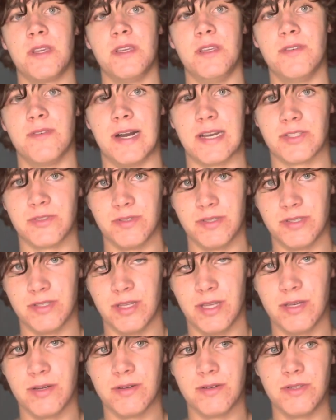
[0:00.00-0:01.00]
You'll
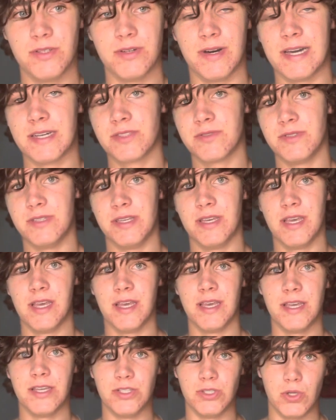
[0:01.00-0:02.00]
actually, you'll actually
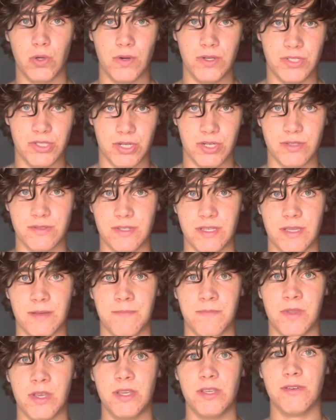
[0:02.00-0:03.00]
enjoy journaling.
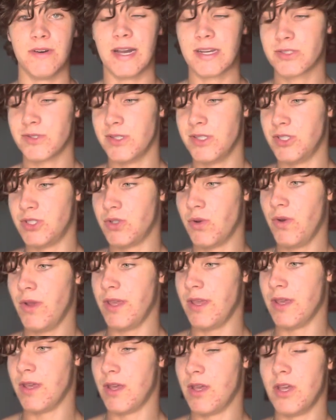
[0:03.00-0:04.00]
You'll actually
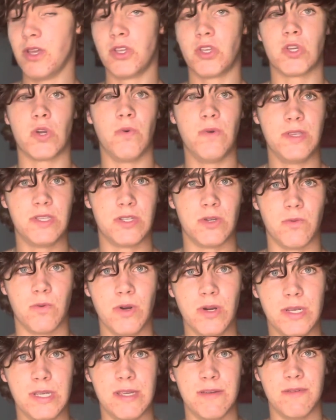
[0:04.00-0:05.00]
enjoy going to
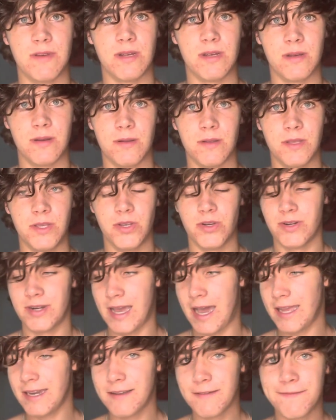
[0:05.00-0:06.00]
work even your
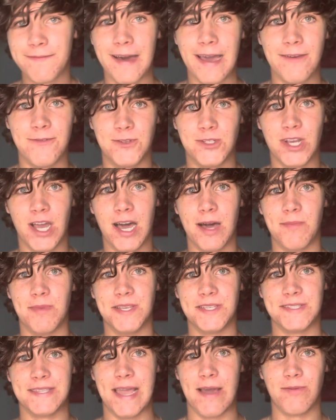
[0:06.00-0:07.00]
9 to 5 job
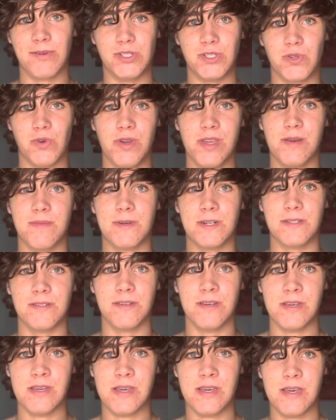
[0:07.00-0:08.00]
is now enjoyable
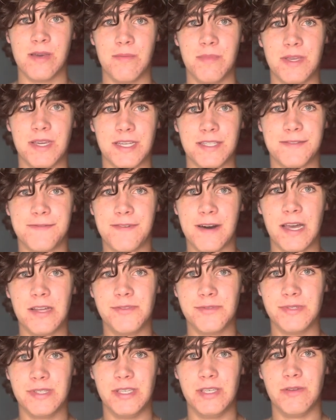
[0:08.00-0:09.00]
because
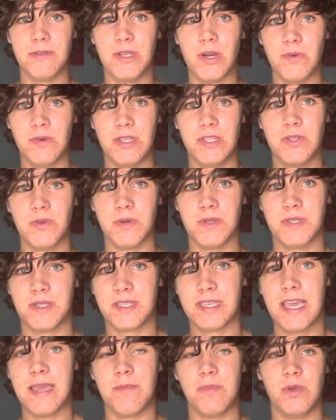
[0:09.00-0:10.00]
finally you don't need to
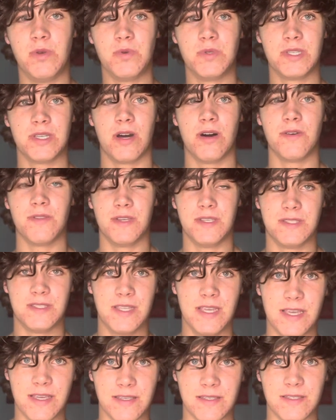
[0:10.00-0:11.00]
escape using all these
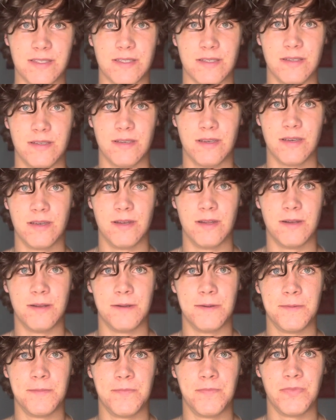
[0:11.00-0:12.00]
things.
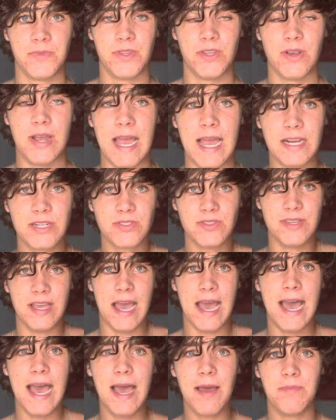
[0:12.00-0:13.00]
You're actually
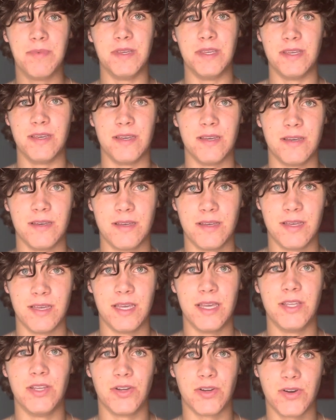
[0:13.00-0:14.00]
happy
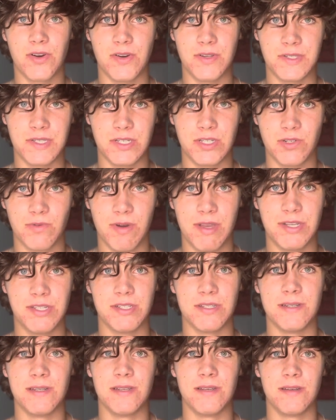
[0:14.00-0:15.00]
in your current
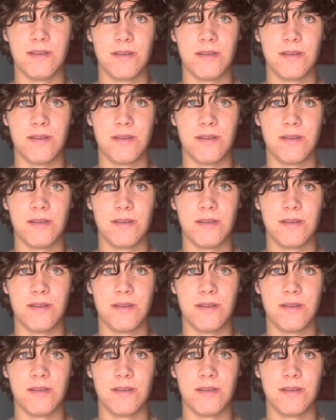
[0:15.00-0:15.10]
situation.